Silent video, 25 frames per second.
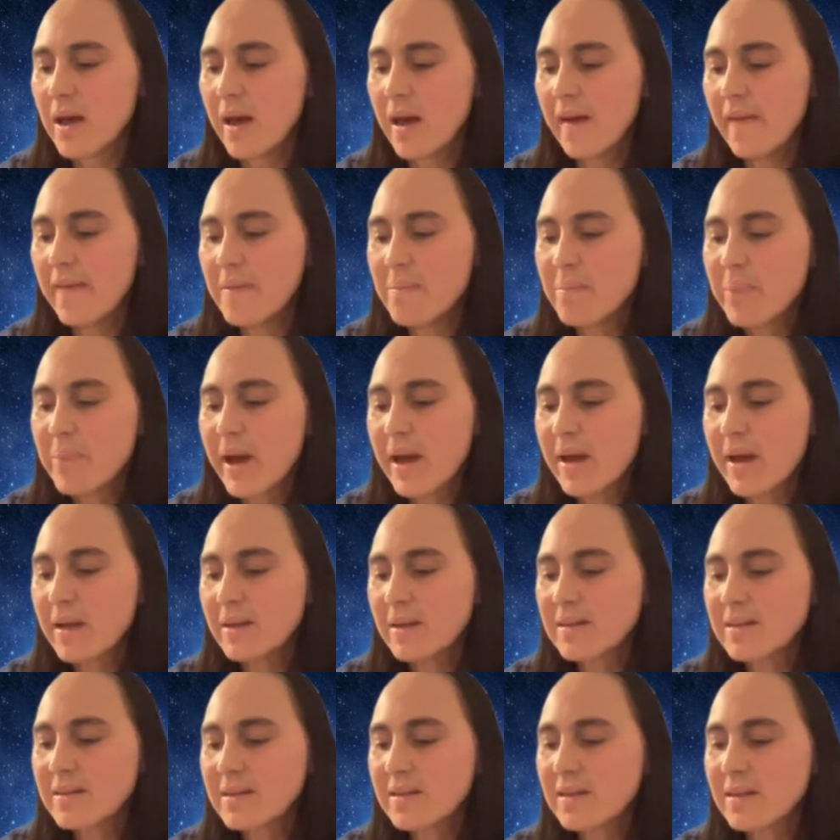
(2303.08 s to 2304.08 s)
and the
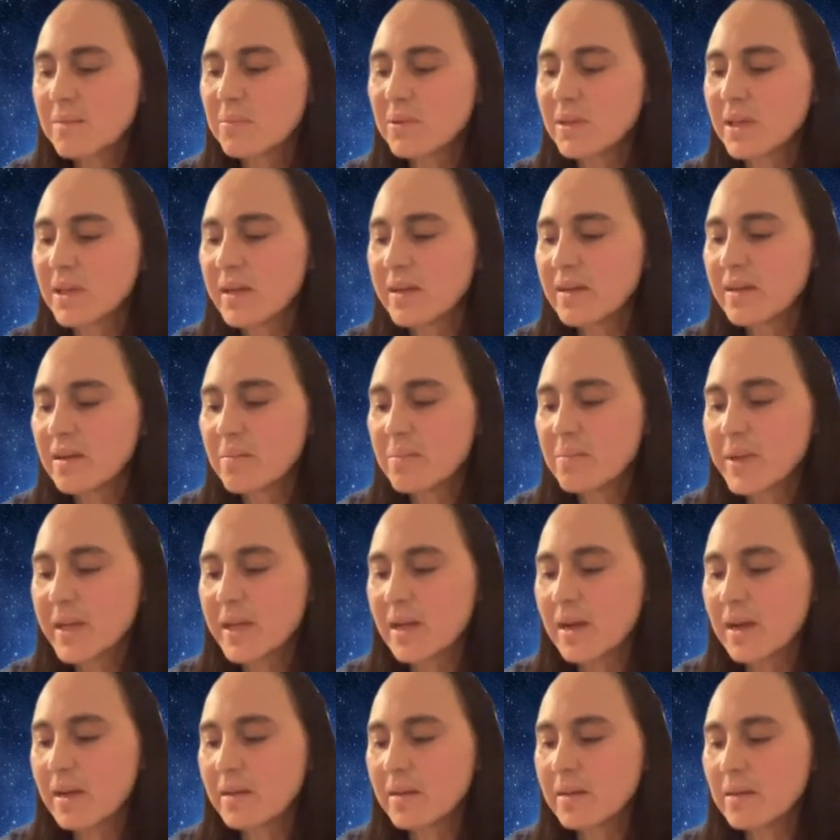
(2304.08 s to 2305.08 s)
pegs in the player
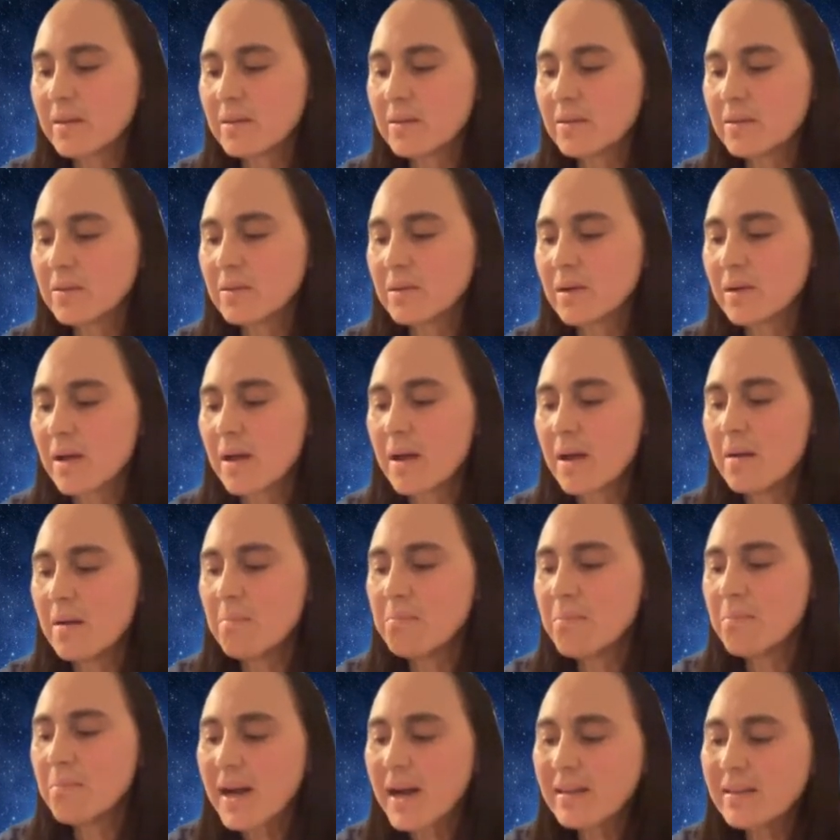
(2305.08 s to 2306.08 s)
piano,
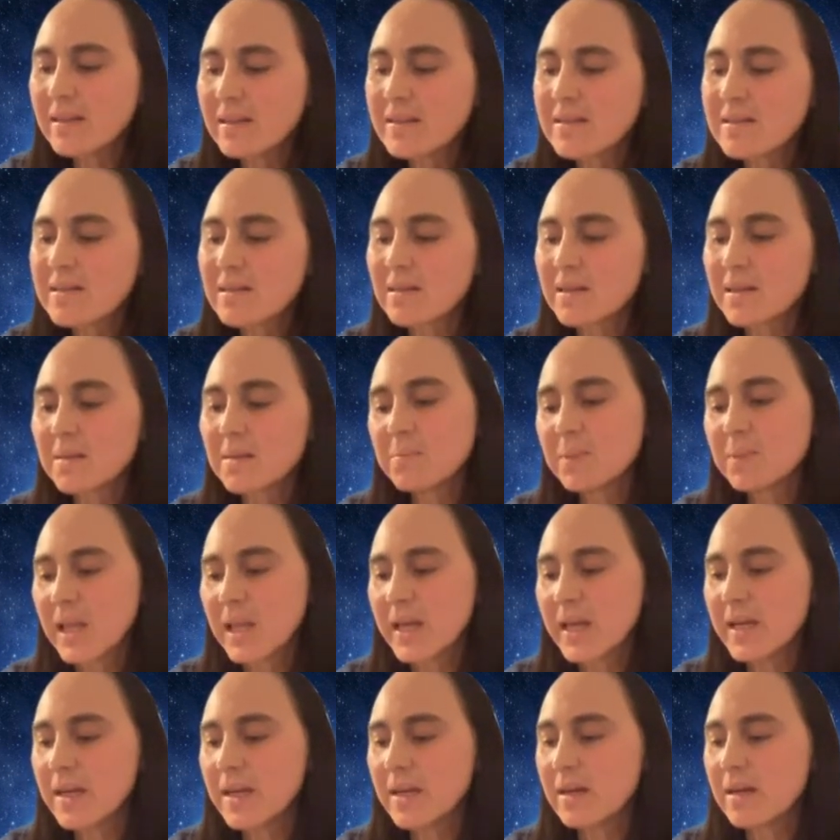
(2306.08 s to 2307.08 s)
mindlessly
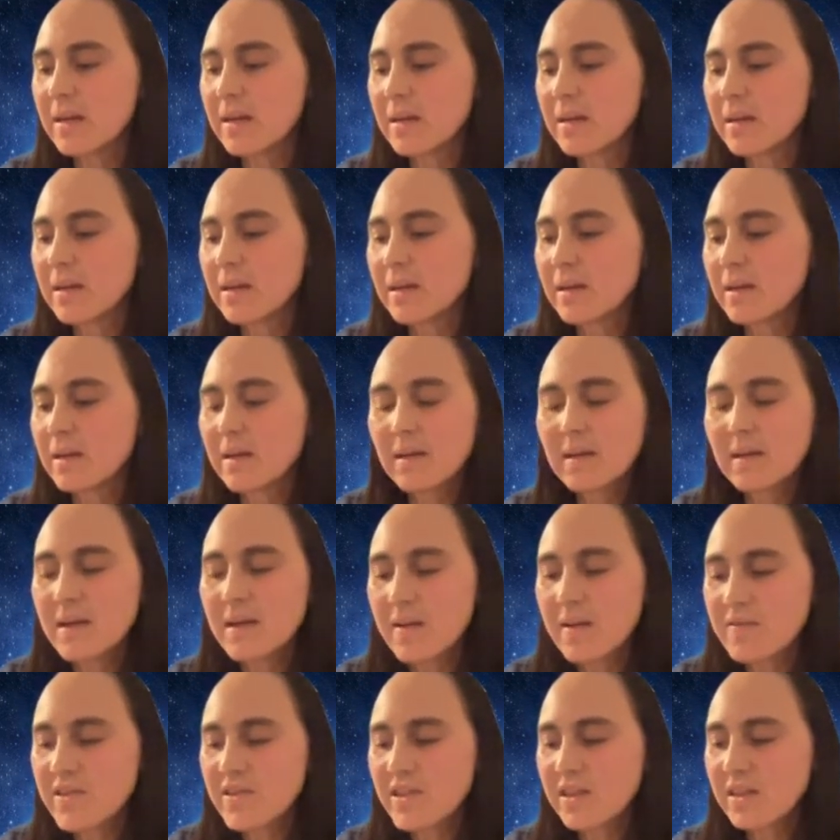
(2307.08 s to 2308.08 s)
played,
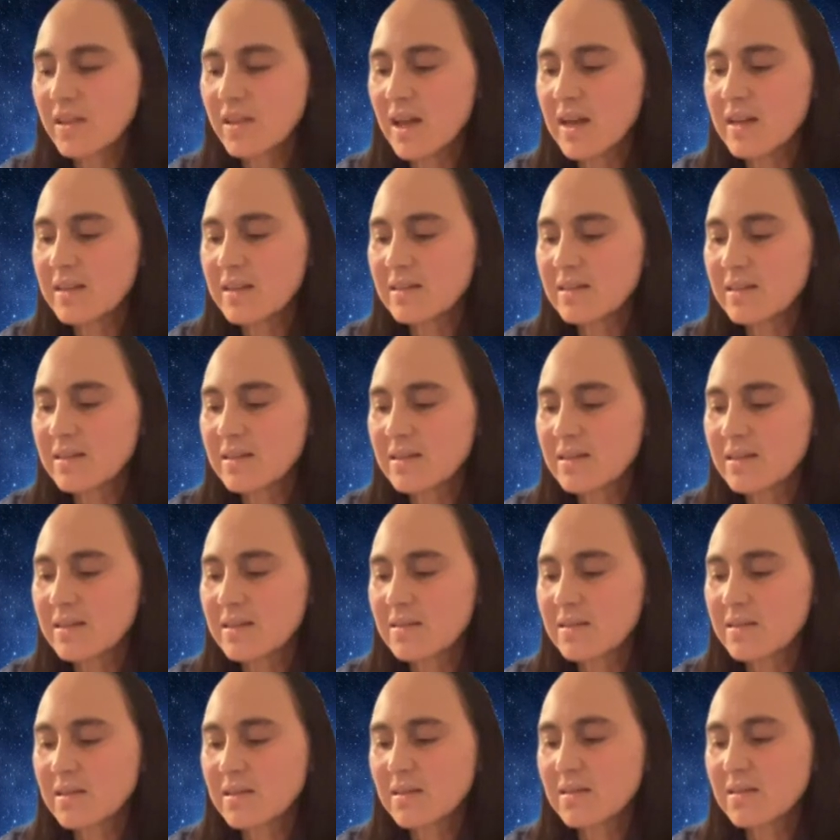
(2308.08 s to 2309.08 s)
nevertheless
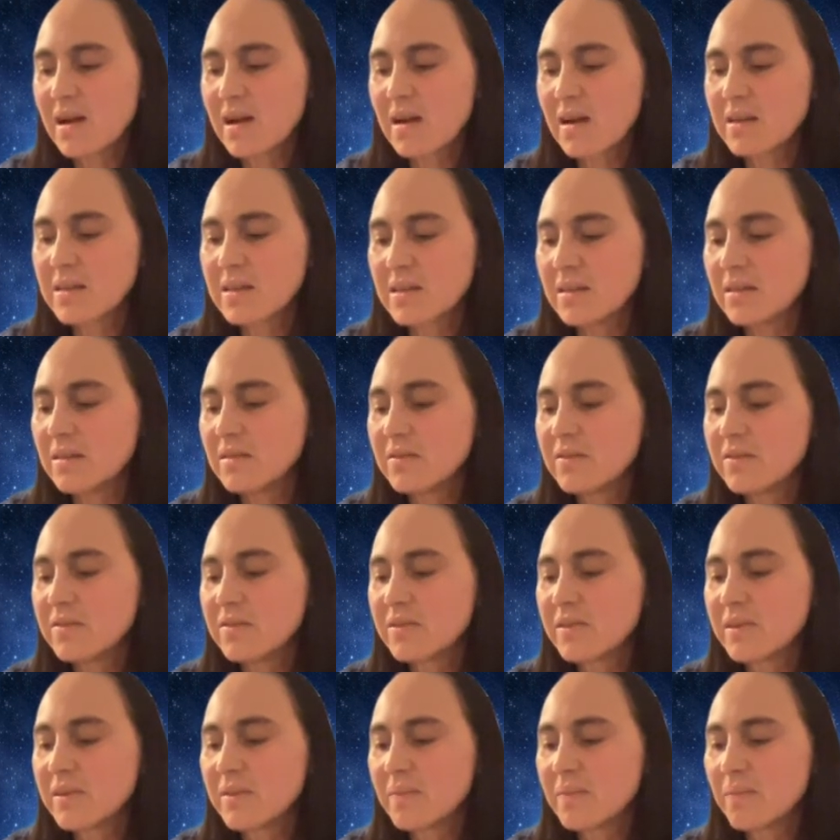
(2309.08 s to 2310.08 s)

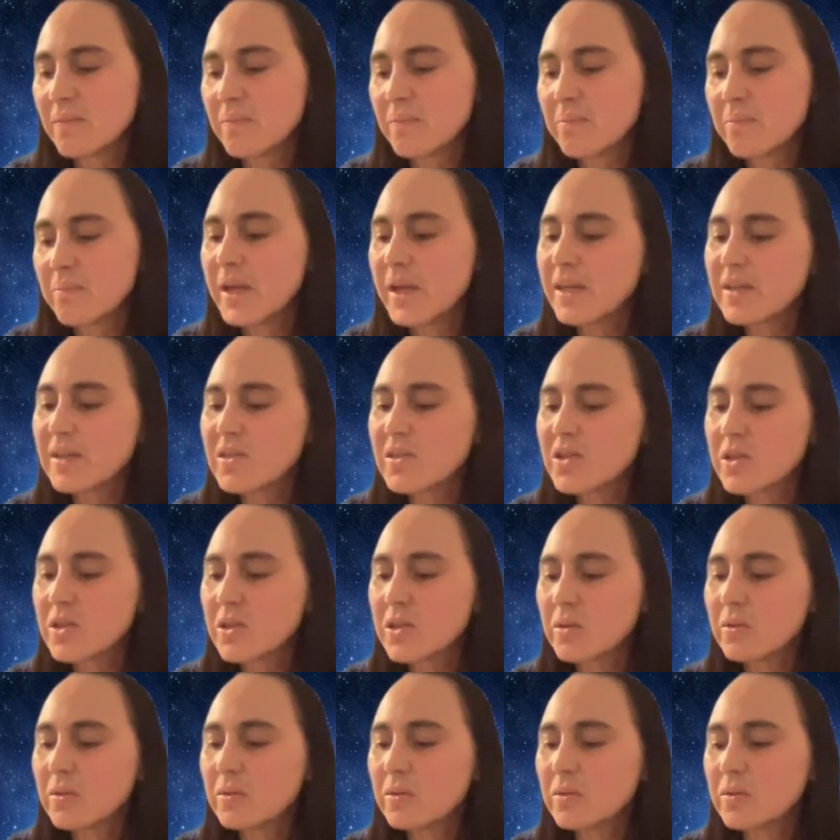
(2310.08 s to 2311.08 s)
seductive, make a
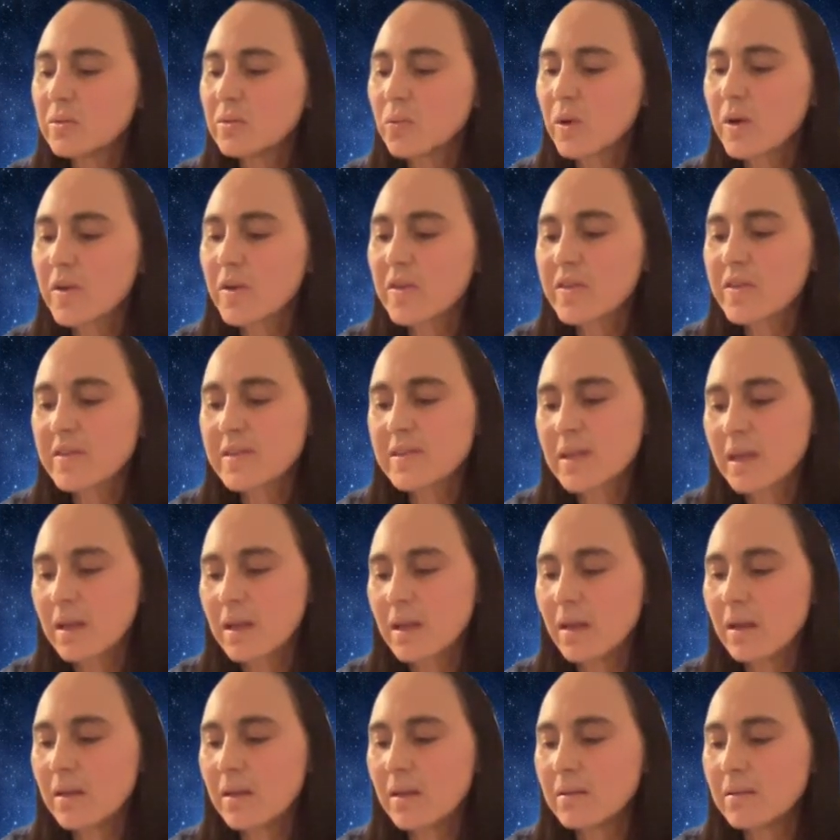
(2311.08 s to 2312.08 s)
tune worth
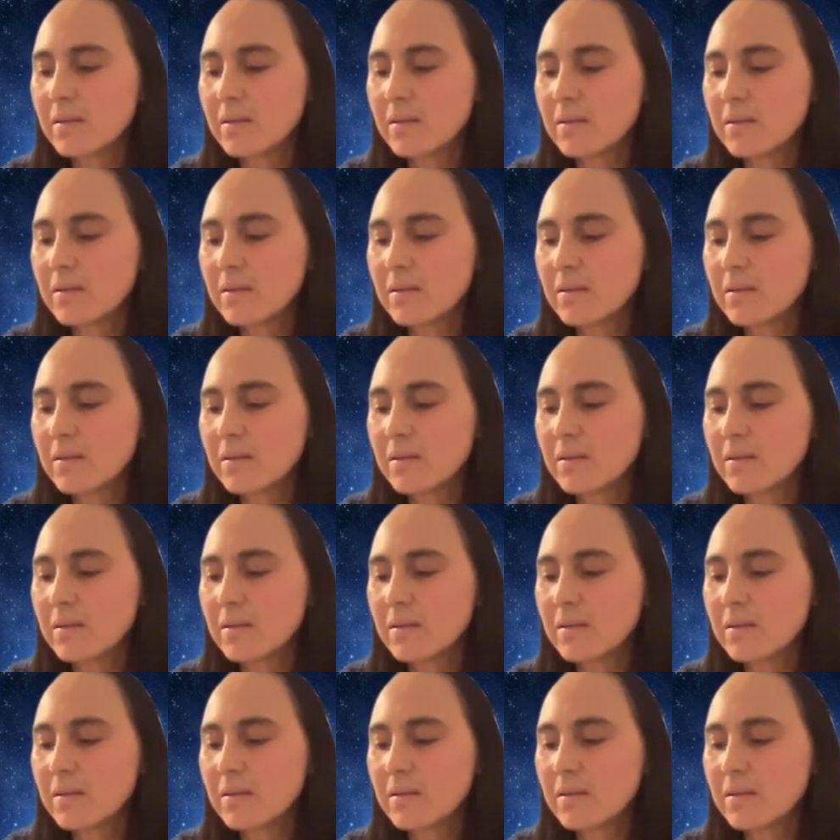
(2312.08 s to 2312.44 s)
singing.